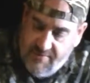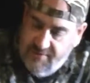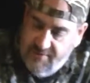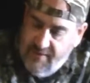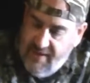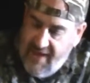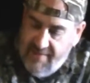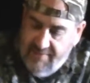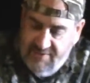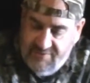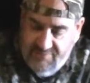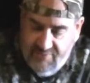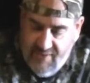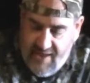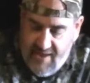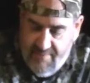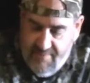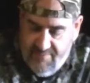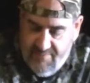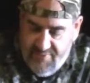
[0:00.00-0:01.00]
Aim and
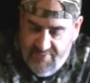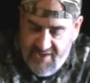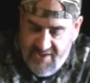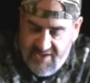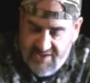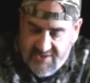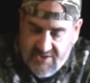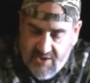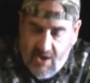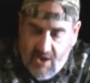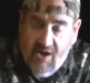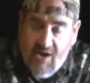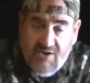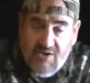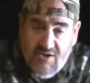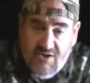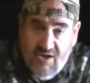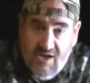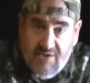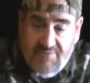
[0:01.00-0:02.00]
Flame,
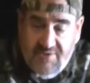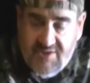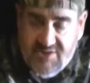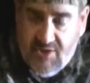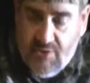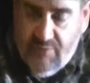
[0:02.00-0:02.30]
none of these are